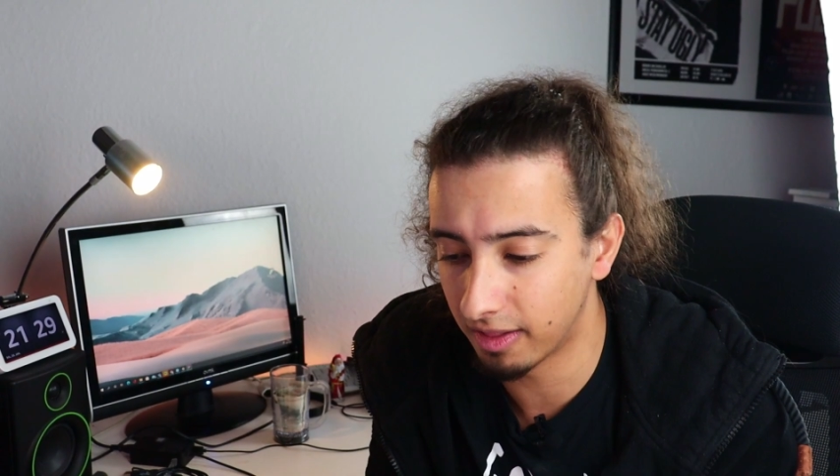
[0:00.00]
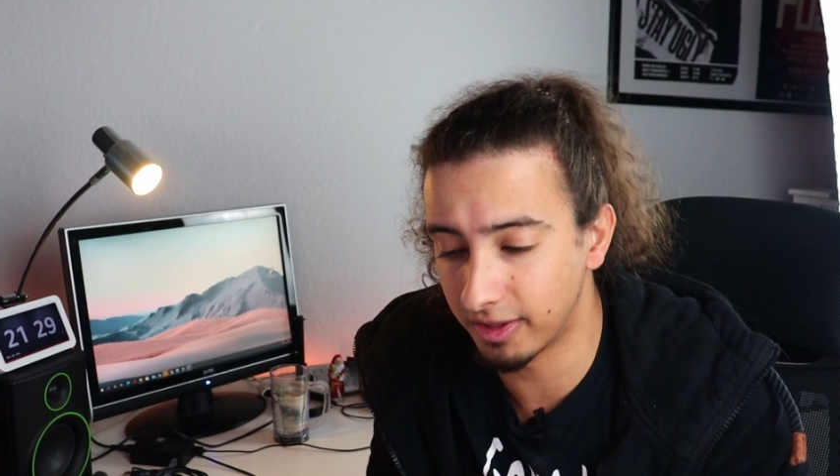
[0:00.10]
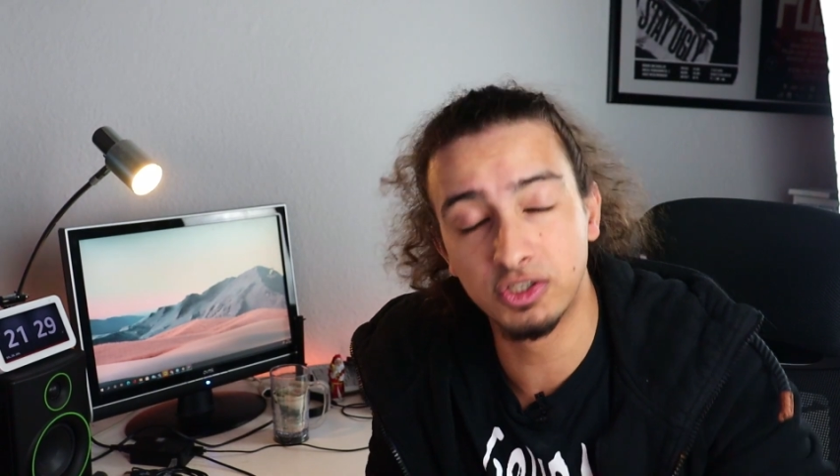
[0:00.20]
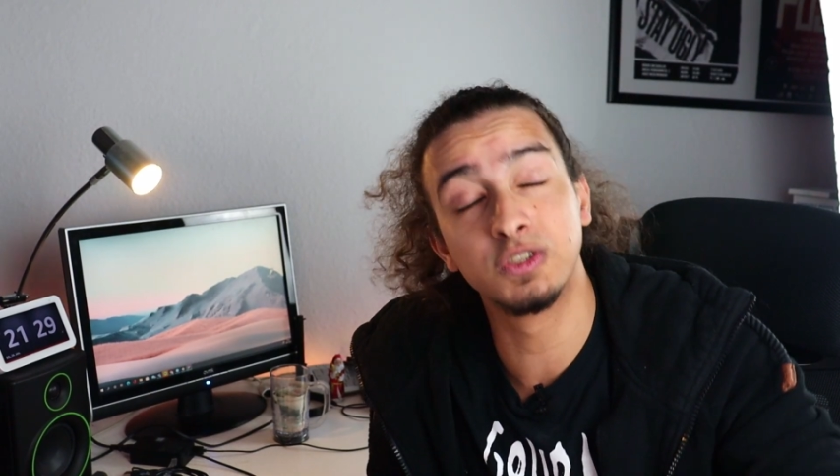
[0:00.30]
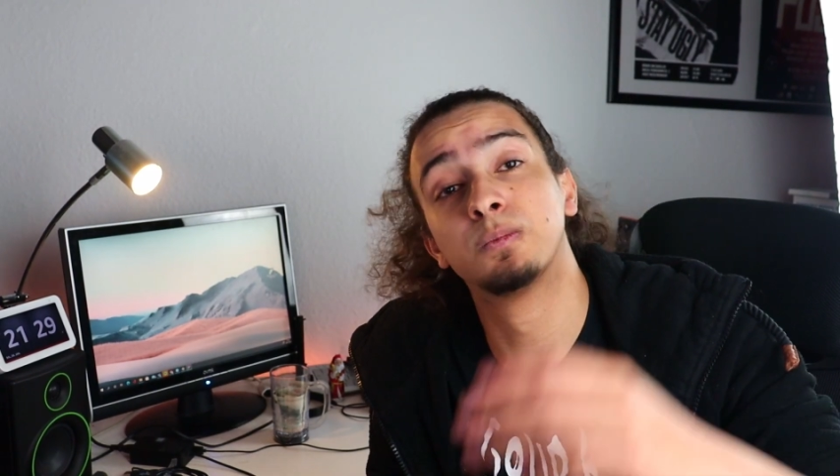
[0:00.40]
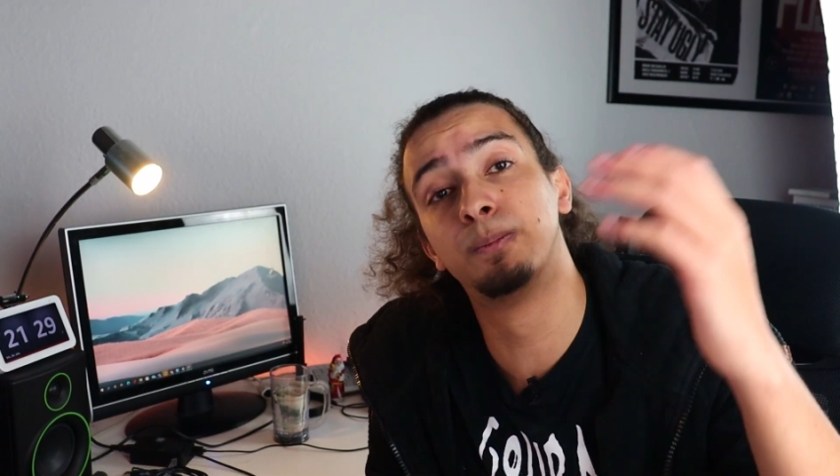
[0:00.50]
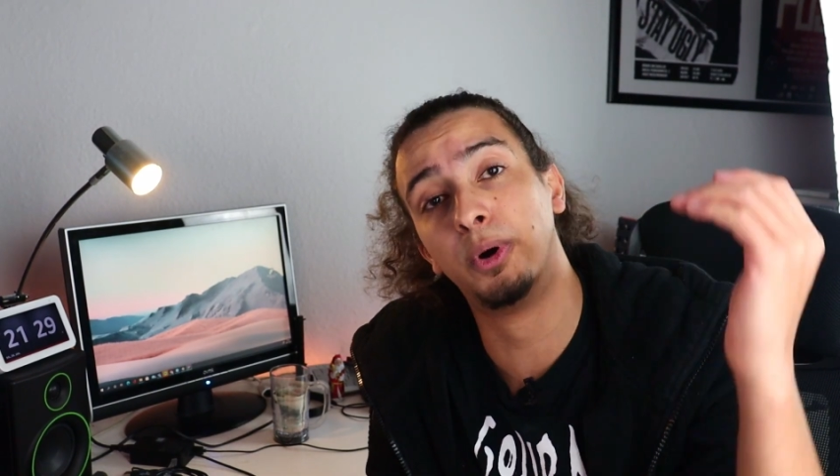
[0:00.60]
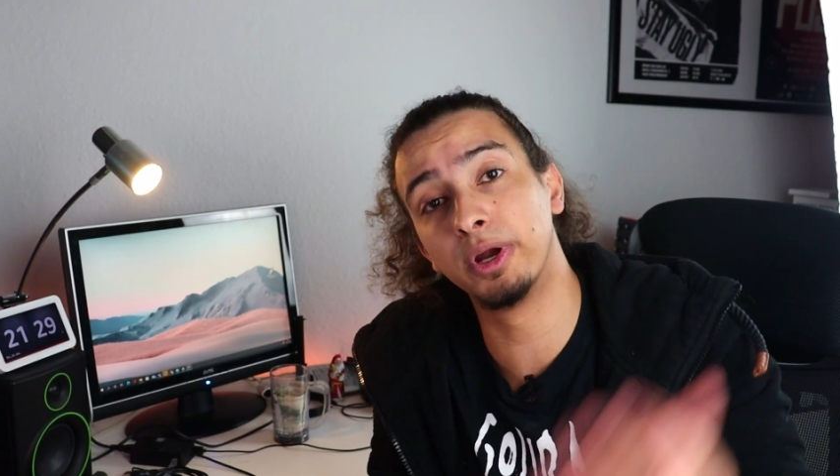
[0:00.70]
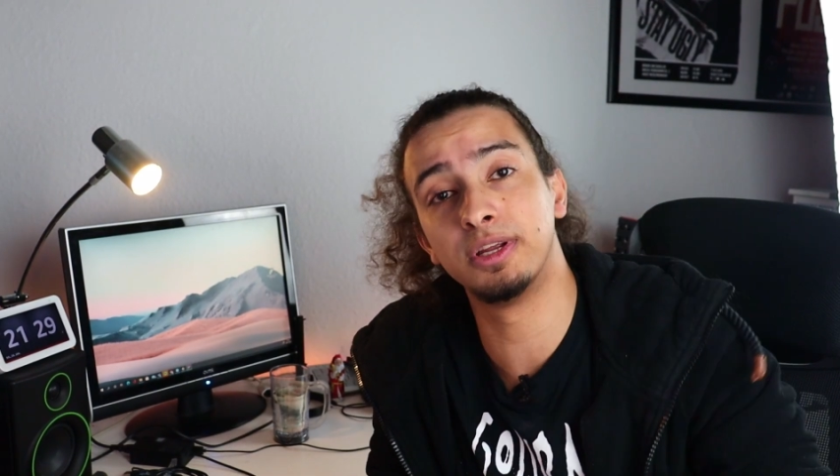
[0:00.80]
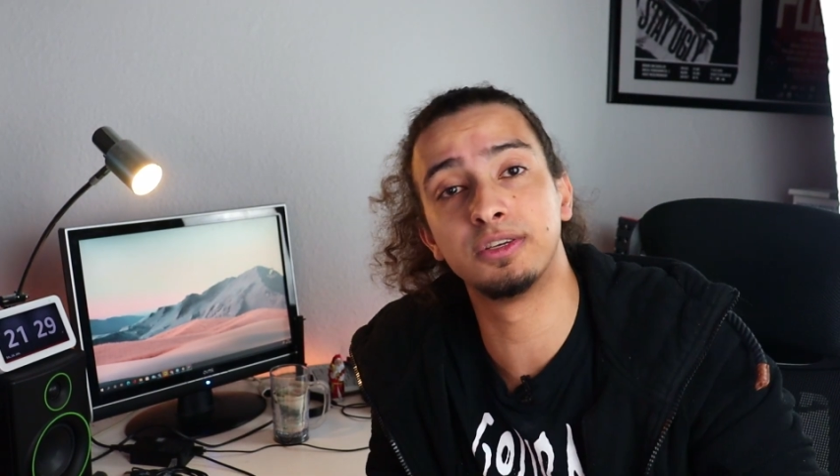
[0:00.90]
then just
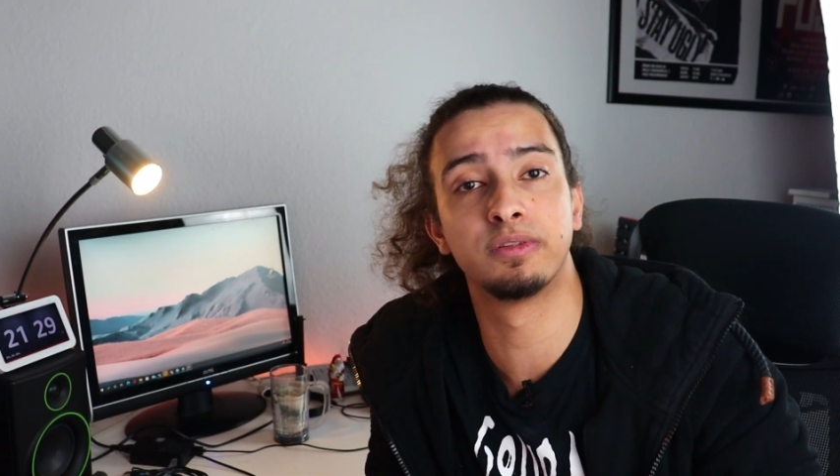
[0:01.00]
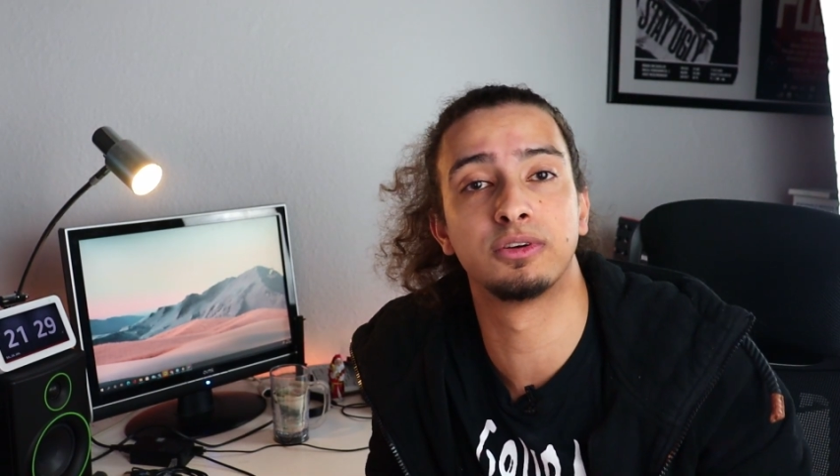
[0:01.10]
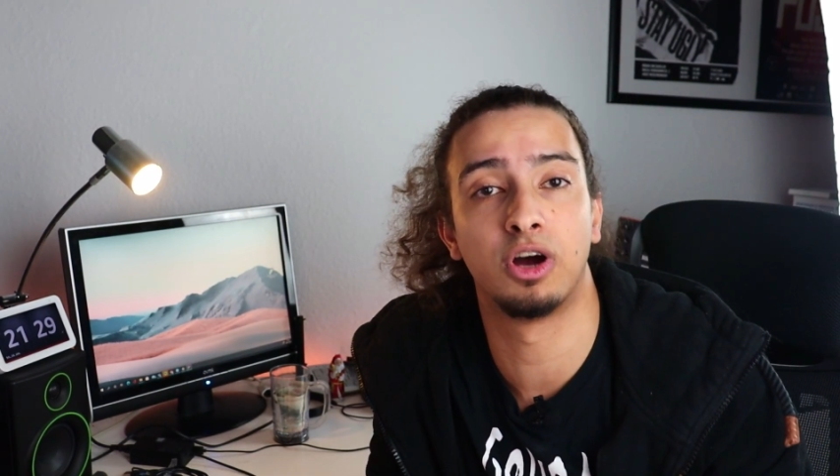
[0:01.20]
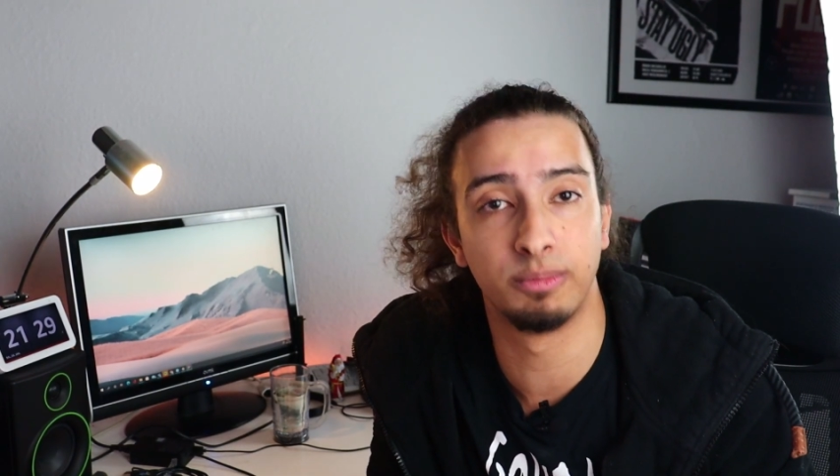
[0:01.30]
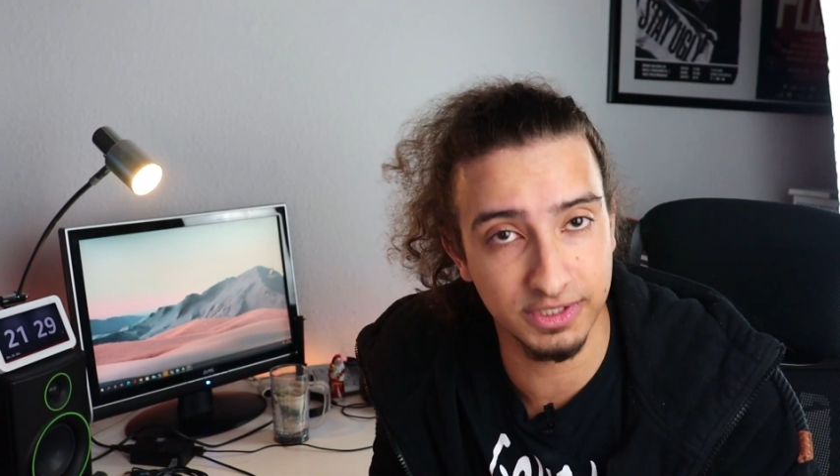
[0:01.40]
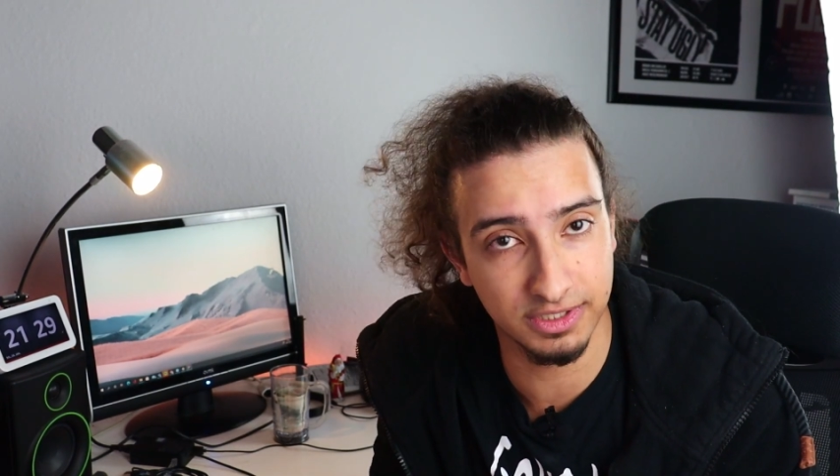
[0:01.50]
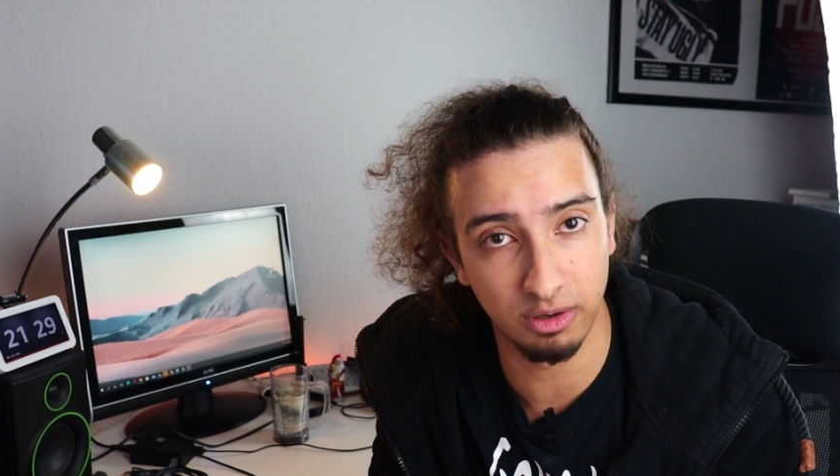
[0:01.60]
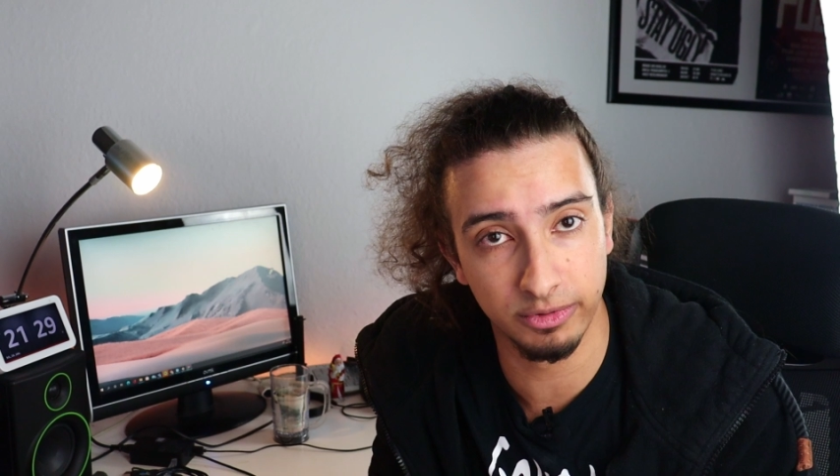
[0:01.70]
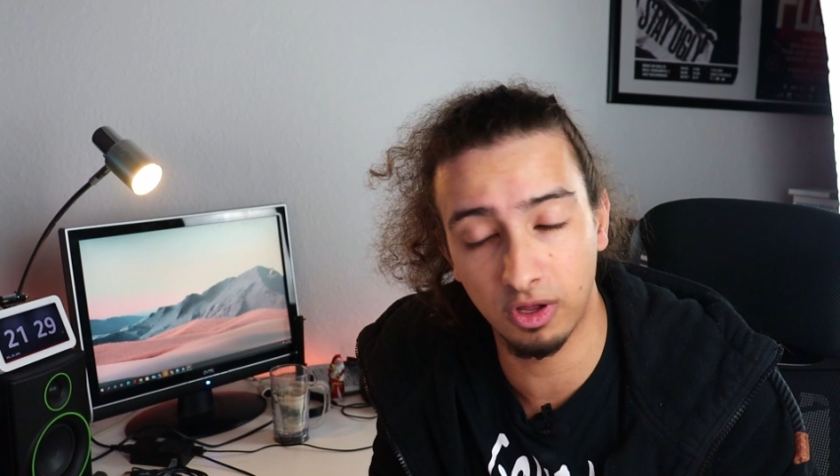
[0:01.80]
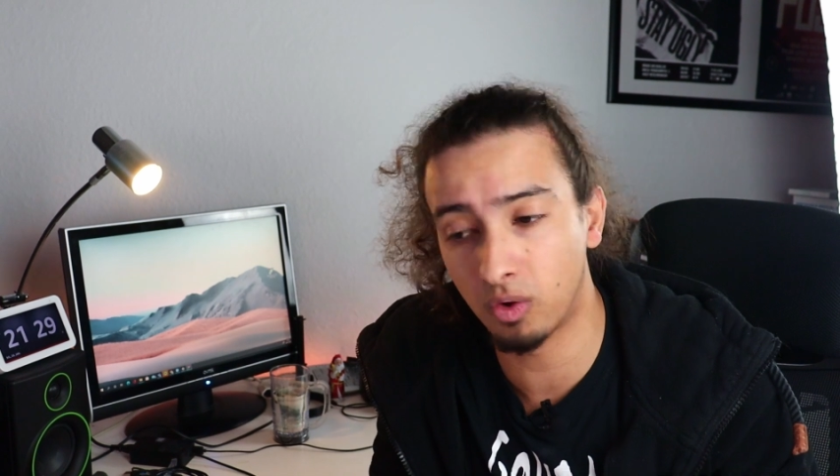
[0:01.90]
put it into the comments
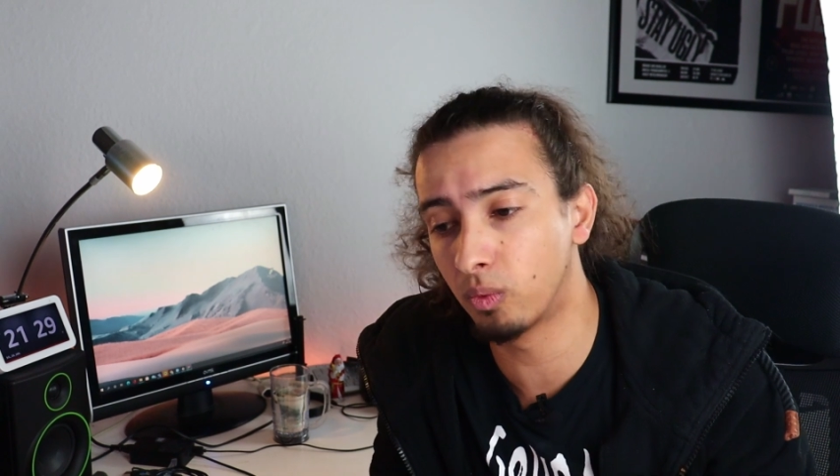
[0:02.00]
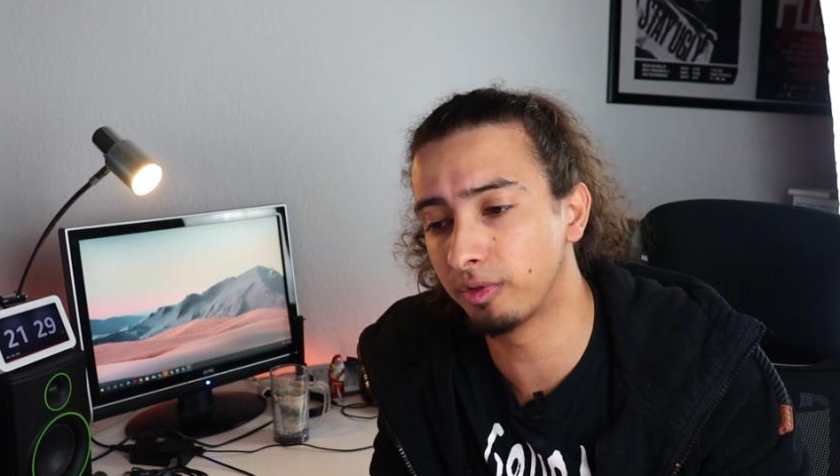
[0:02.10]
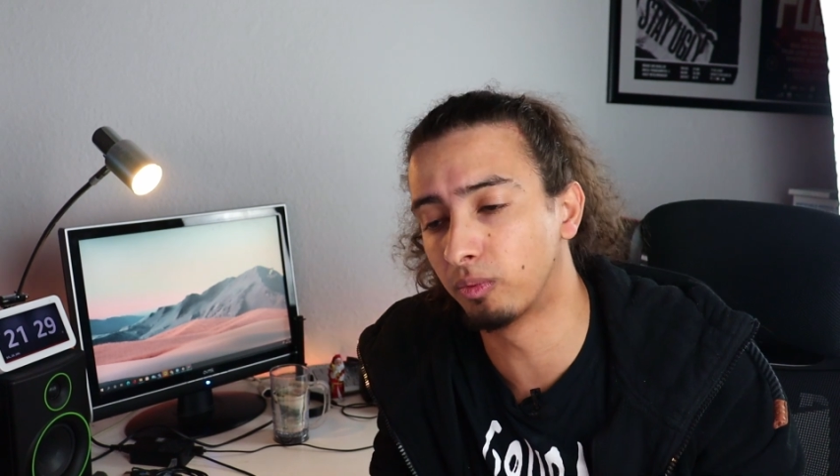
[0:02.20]
down below with